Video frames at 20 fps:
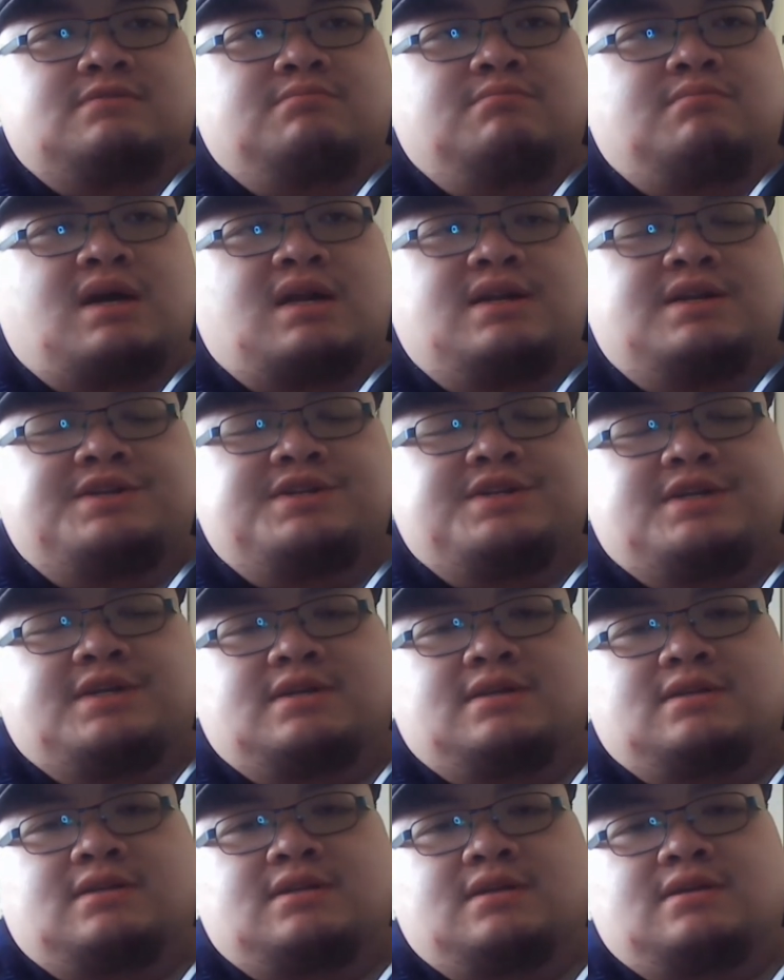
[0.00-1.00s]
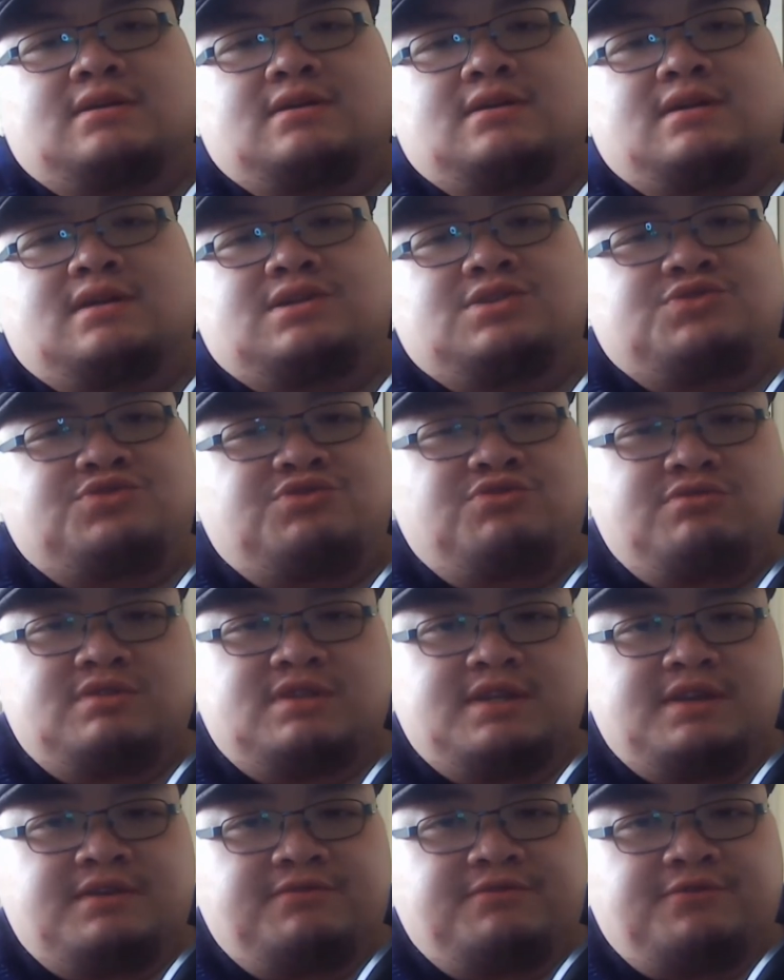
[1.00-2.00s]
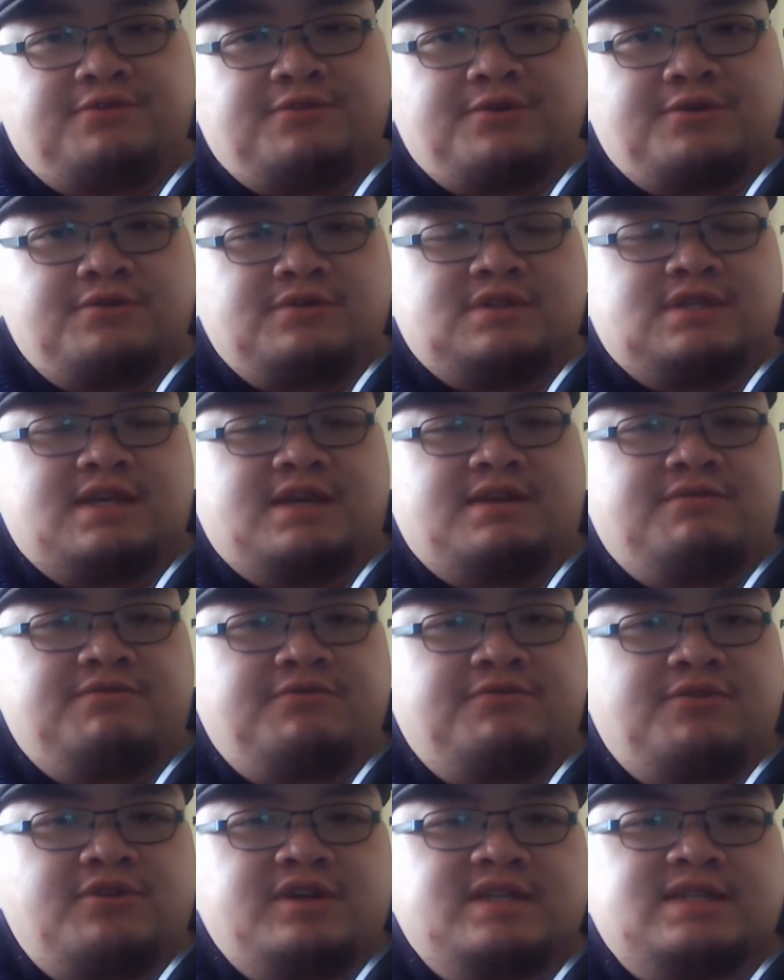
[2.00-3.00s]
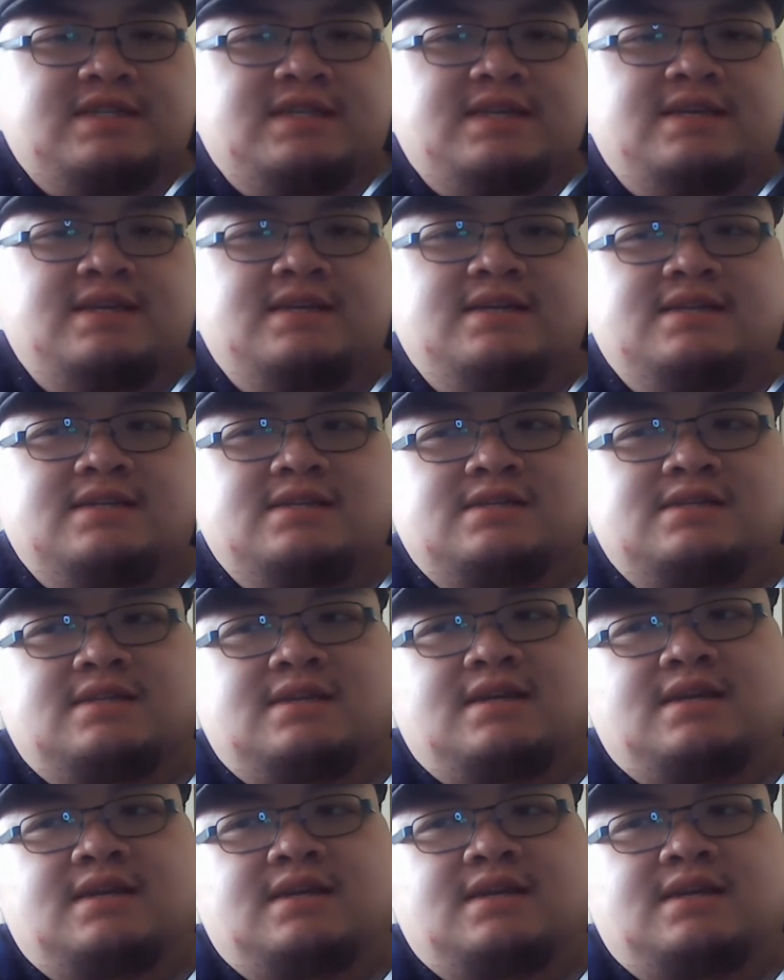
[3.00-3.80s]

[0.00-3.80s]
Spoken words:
managing the intrusive thoughts and voices,